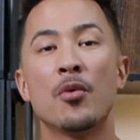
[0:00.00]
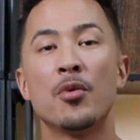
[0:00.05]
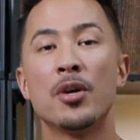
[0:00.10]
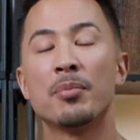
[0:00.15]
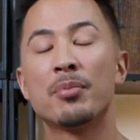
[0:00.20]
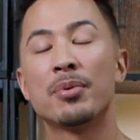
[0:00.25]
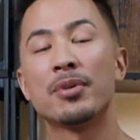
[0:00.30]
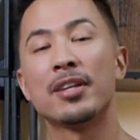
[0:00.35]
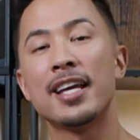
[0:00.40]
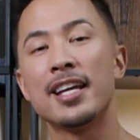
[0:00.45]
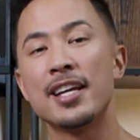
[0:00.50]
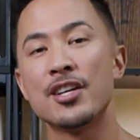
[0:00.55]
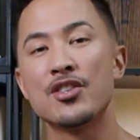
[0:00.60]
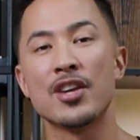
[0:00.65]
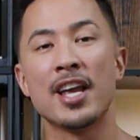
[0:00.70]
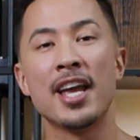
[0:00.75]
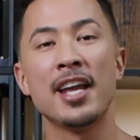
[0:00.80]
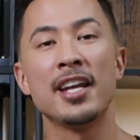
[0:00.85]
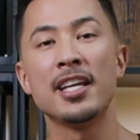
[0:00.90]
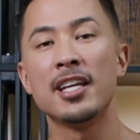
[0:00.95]

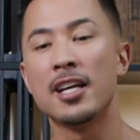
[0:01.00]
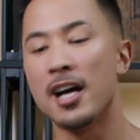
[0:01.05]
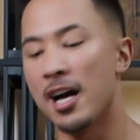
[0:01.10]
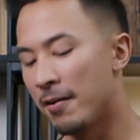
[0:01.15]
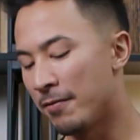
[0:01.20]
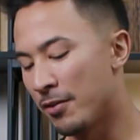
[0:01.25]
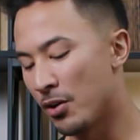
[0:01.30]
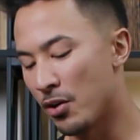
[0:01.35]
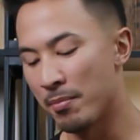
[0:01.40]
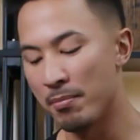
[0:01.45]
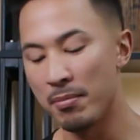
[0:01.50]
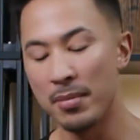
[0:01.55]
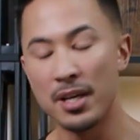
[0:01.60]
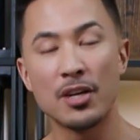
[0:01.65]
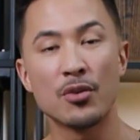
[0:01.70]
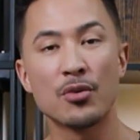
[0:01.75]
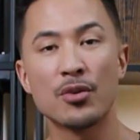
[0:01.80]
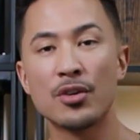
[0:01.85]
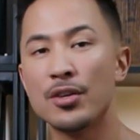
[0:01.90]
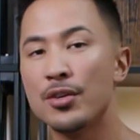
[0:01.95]
replenish any of your
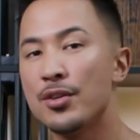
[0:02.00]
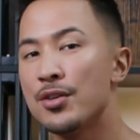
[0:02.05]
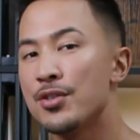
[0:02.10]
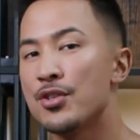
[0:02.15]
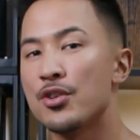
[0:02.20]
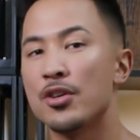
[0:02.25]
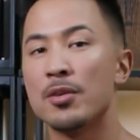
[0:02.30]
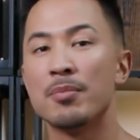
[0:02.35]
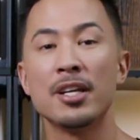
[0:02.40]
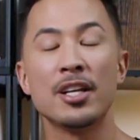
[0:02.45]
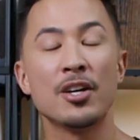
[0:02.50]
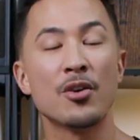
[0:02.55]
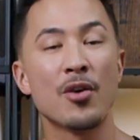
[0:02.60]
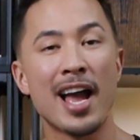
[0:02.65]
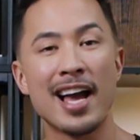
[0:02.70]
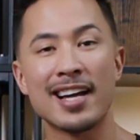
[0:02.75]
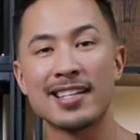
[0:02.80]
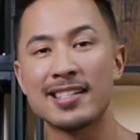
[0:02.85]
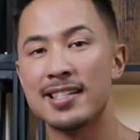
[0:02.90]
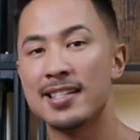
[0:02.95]
minerals, your amino
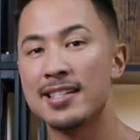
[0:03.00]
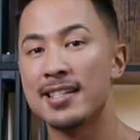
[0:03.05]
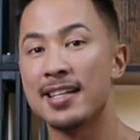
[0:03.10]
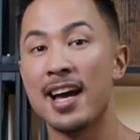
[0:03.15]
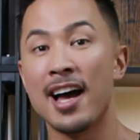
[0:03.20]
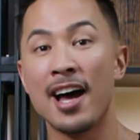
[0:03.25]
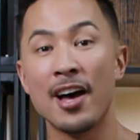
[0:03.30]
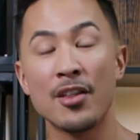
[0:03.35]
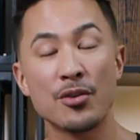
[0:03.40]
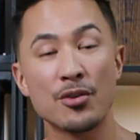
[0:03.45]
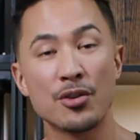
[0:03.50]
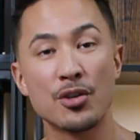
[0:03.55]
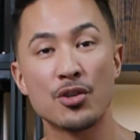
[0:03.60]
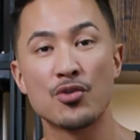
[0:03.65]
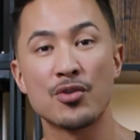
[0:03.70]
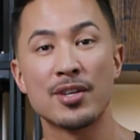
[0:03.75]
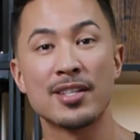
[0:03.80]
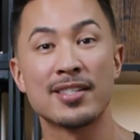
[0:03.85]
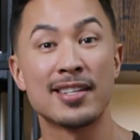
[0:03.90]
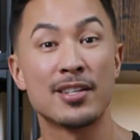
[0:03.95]
acids, and other
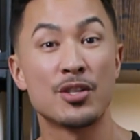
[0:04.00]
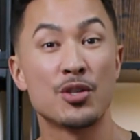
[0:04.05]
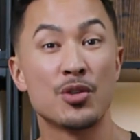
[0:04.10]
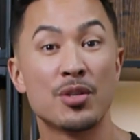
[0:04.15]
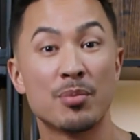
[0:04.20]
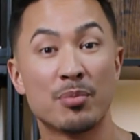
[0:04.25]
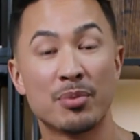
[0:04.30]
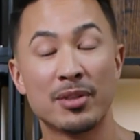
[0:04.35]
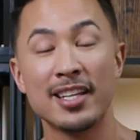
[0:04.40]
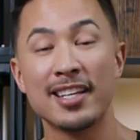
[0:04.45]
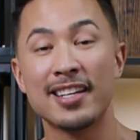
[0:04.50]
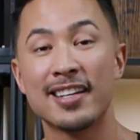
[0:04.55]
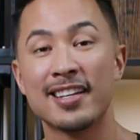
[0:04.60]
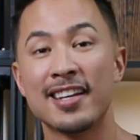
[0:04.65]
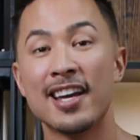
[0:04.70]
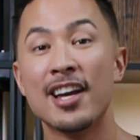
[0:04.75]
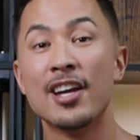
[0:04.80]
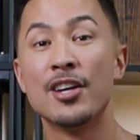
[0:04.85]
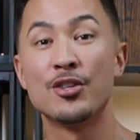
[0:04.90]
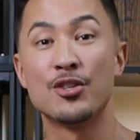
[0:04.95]
nutrients that you
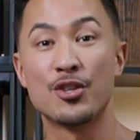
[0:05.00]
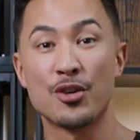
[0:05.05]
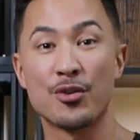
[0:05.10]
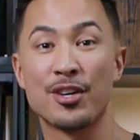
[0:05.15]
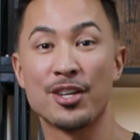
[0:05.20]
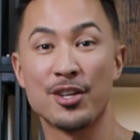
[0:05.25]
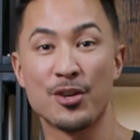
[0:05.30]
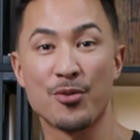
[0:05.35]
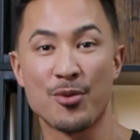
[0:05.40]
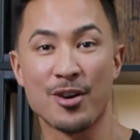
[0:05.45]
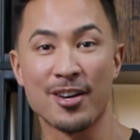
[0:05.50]
depleted during your